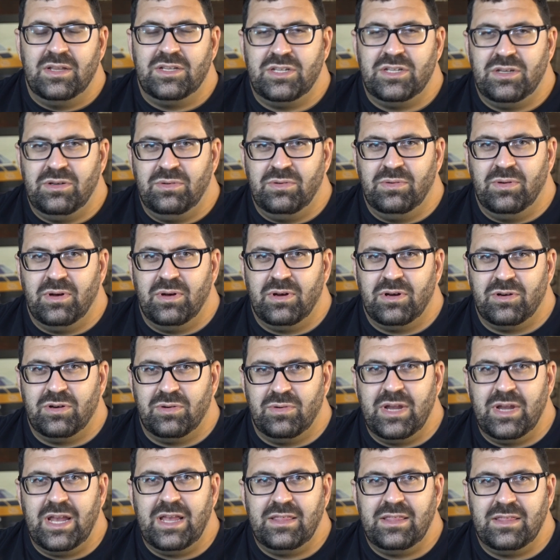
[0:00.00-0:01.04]
to
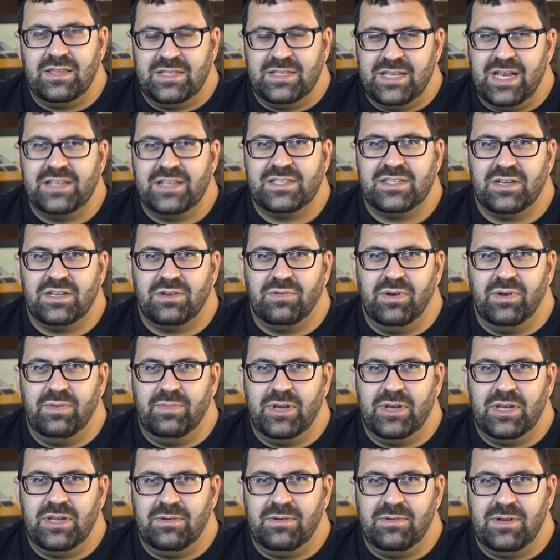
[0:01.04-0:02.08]
create the test
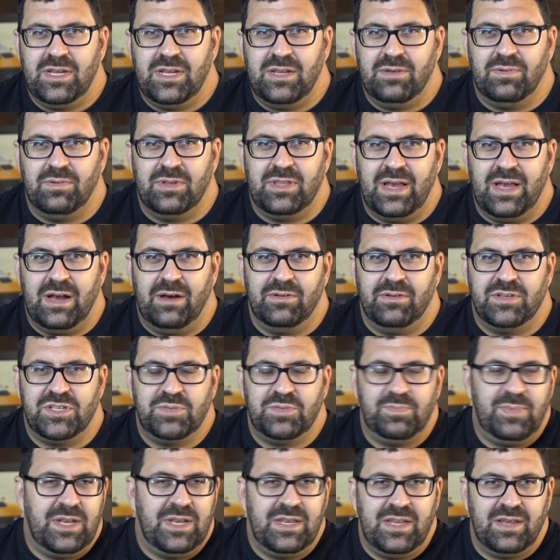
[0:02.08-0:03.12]
equipment you need without
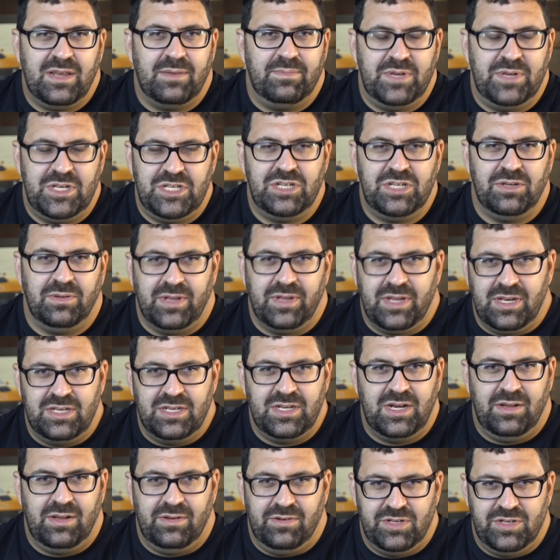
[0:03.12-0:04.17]
spending $1
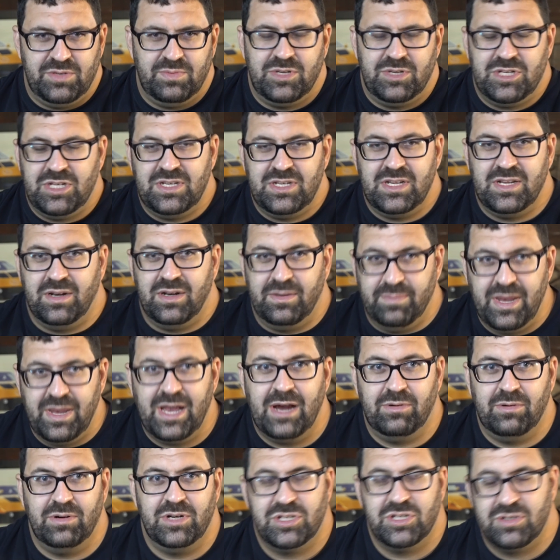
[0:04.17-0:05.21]
bajillion, which he did on
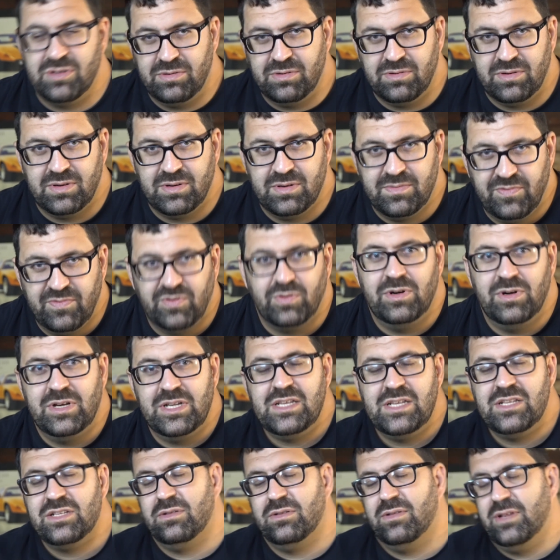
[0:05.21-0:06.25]
Powerstroke 4
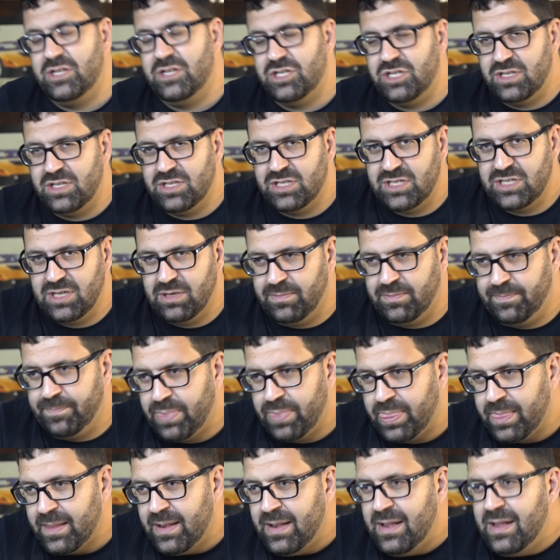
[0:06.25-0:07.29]
diesel engines. So
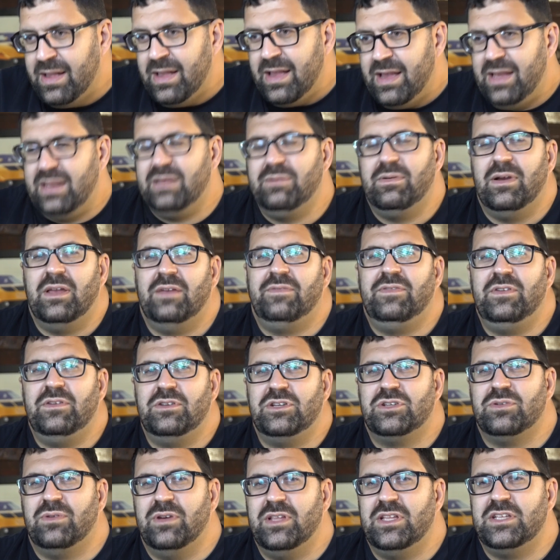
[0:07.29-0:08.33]
anyway, if you
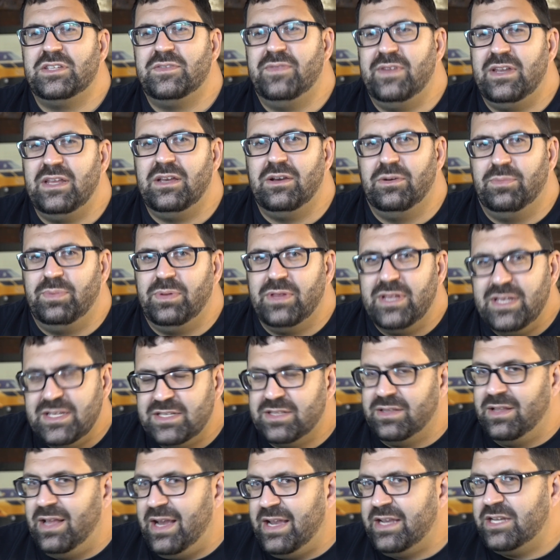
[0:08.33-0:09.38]
enjoy this video,
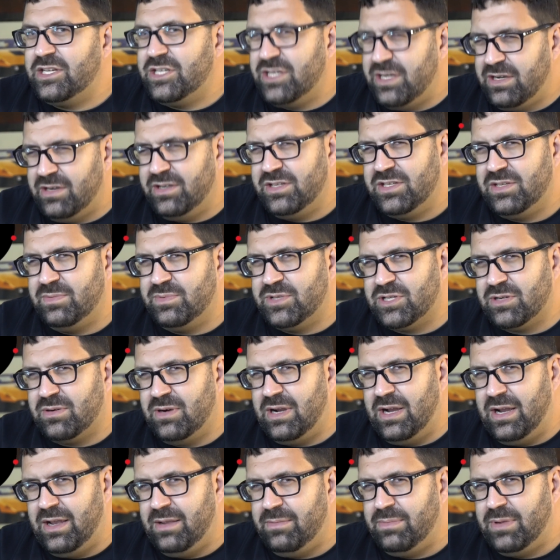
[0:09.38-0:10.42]
please like, share, and
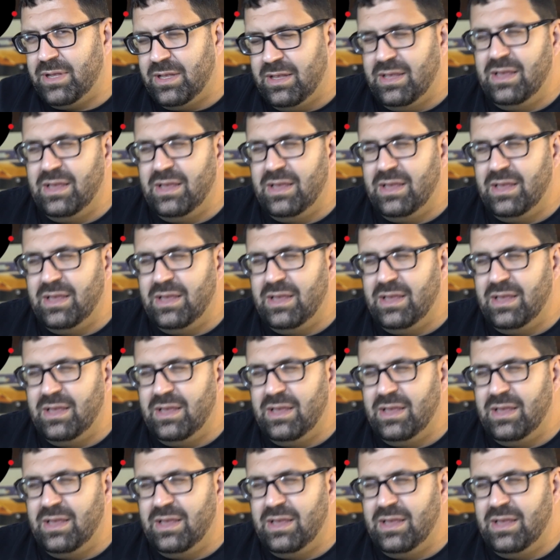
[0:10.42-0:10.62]
subscribe.